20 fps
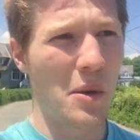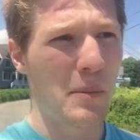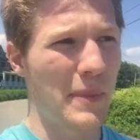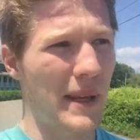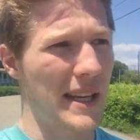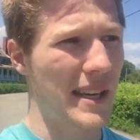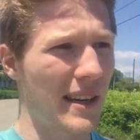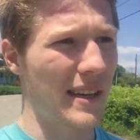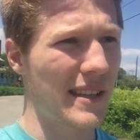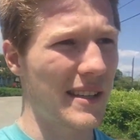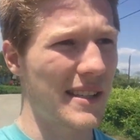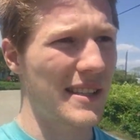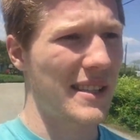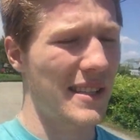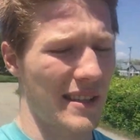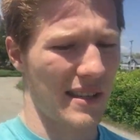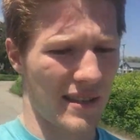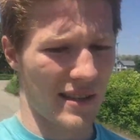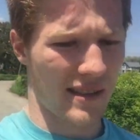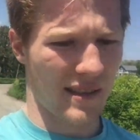
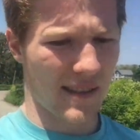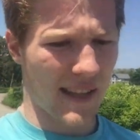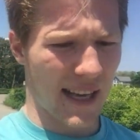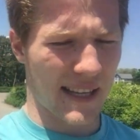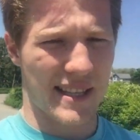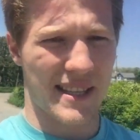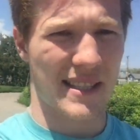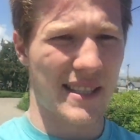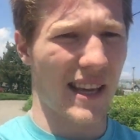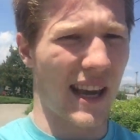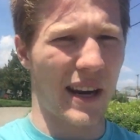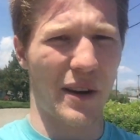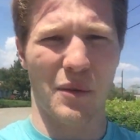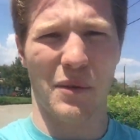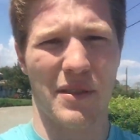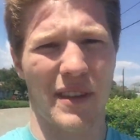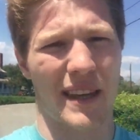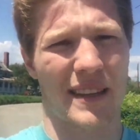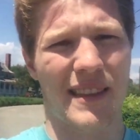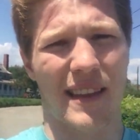because I don't
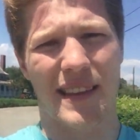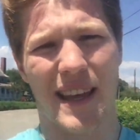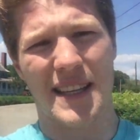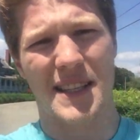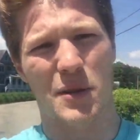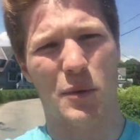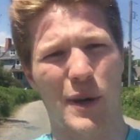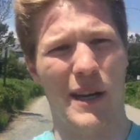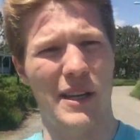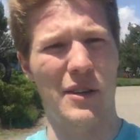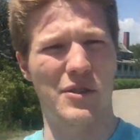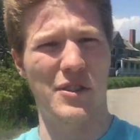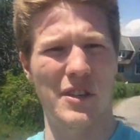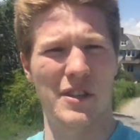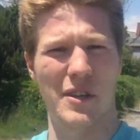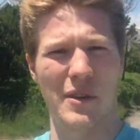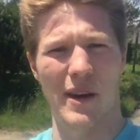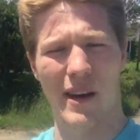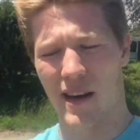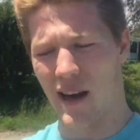think that that's the way you should
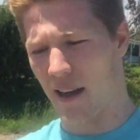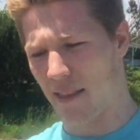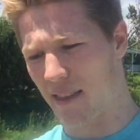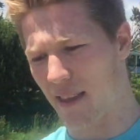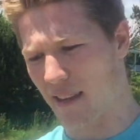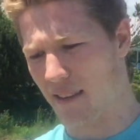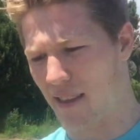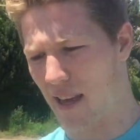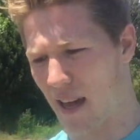do it. I think